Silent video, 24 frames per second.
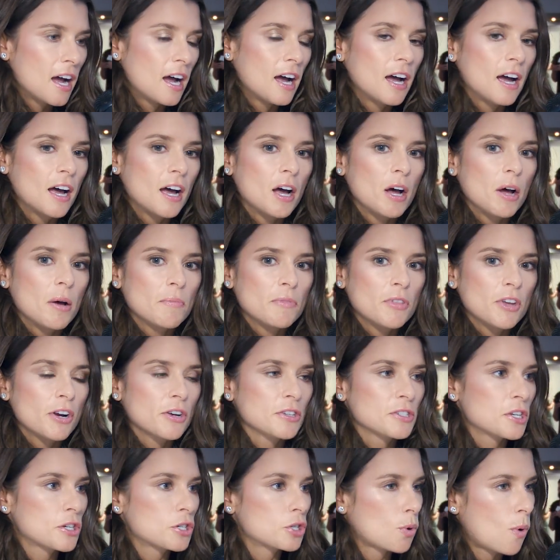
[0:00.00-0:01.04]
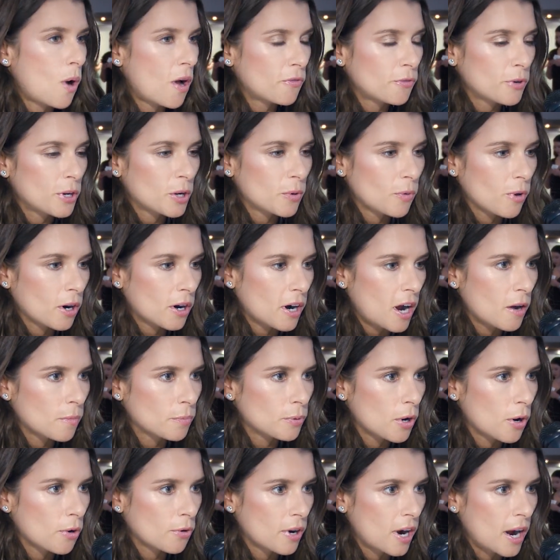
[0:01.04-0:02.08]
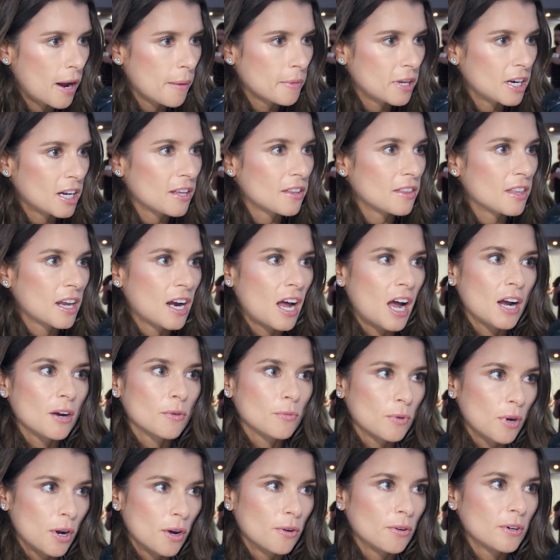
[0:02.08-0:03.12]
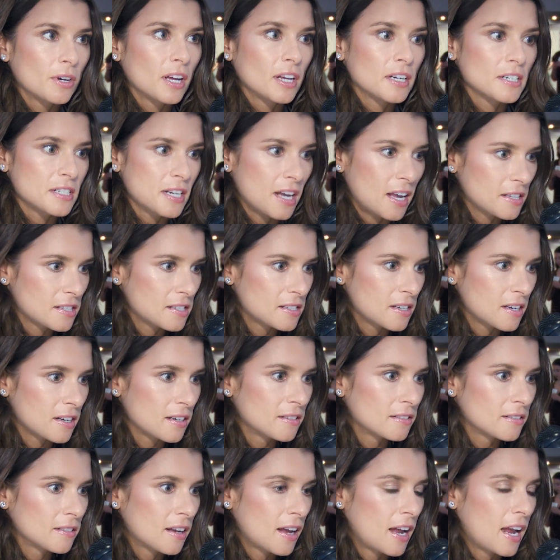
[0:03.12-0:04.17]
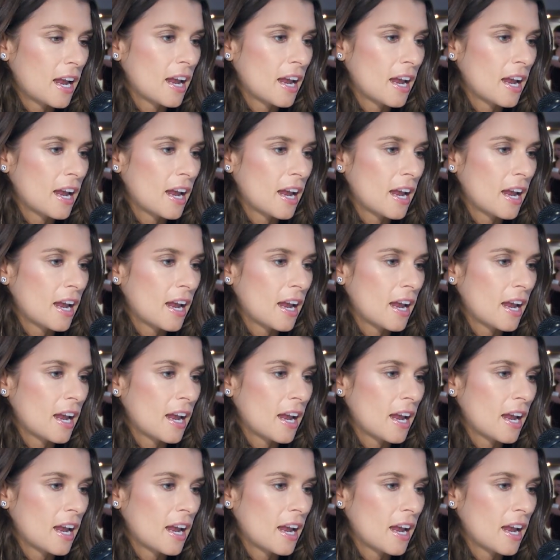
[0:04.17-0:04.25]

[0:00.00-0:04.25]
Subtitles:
There is a 12-week workout program in it that I wrote and tested